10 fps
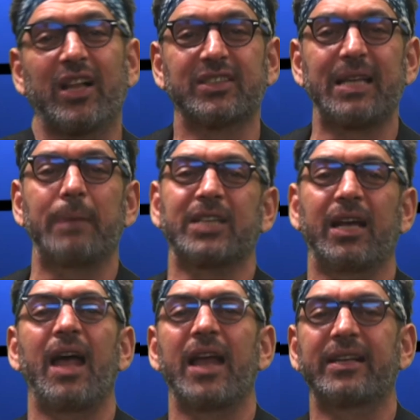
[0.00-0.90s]
steps
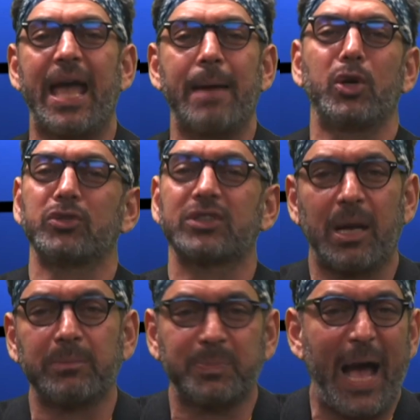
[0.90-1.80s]
in, and Cam Newton
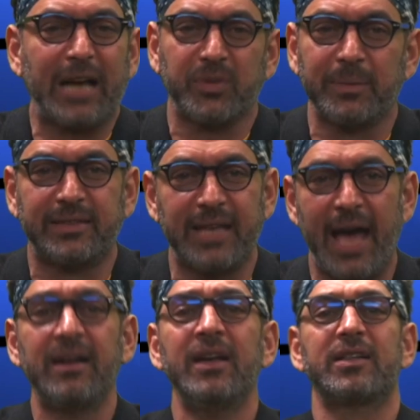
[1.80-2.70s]
comes back from the
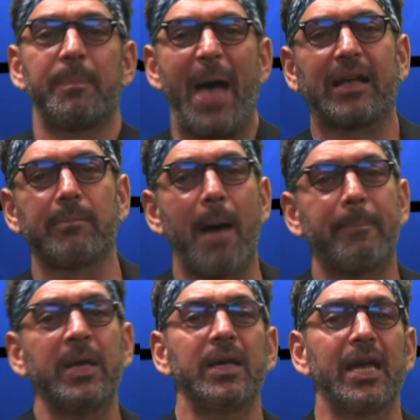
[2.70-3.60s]
dead to back him up
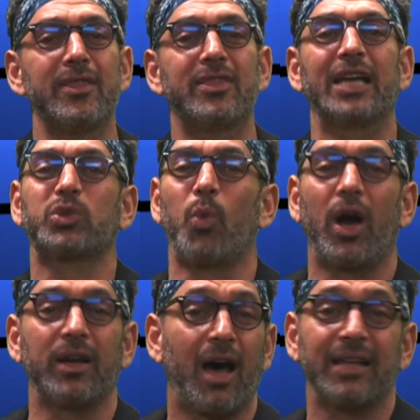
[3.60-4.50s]
in this
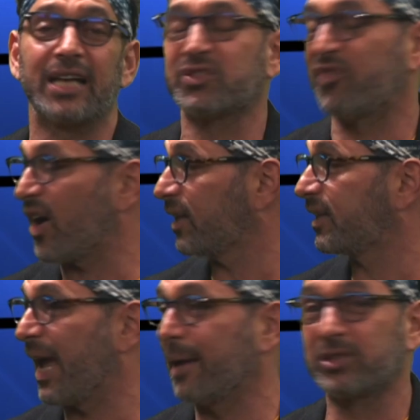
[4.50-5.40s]
one, unless fucking
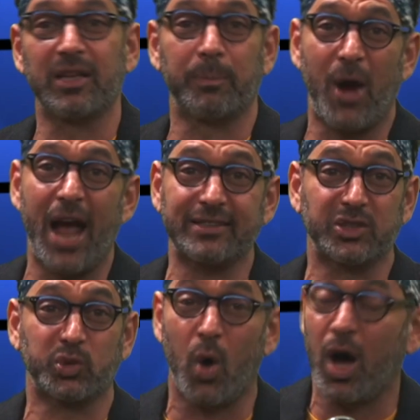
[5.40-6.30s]
Cam's on the
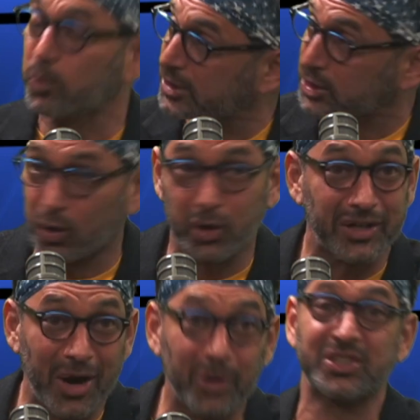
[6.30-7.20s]
practice squad, which Lord
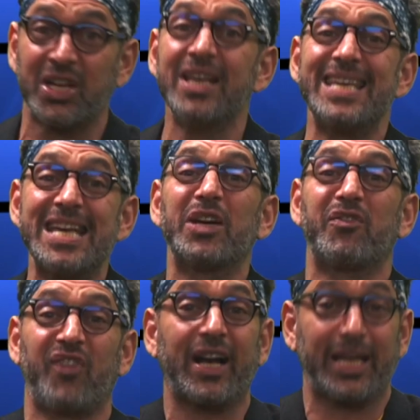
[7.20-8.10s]
knows he could
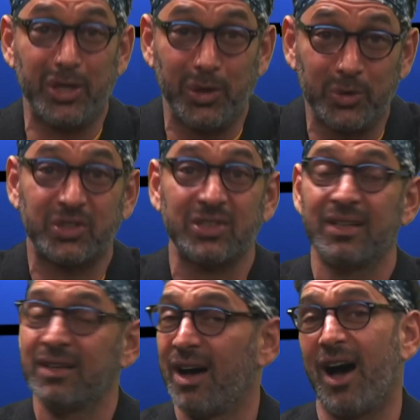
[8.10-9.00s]
fucking use.
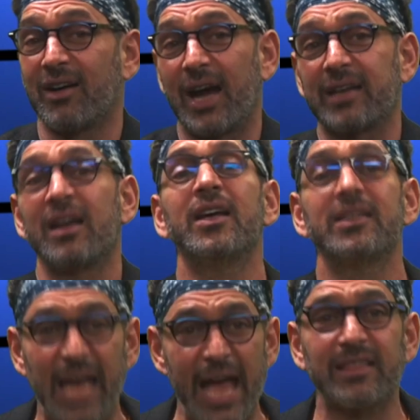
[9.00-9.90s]
All right,
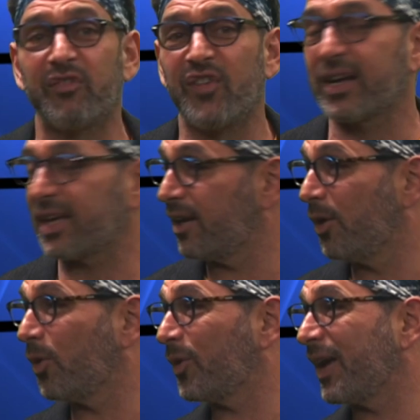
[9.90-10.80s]
take the fucking,
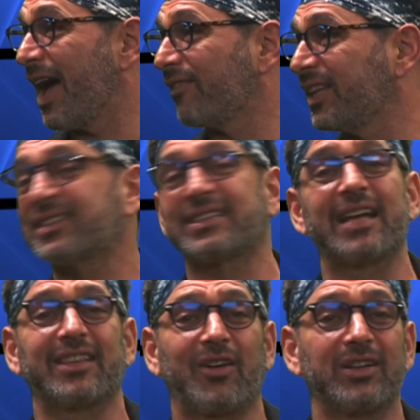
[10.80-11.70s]
who do we have in this?
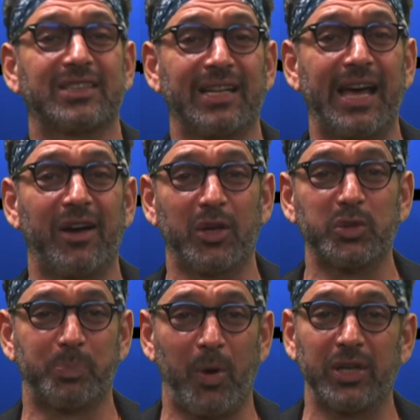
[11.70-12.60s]
Take the cards and lay all
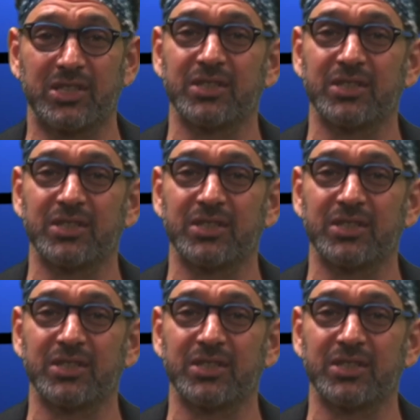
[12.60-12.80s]
those points.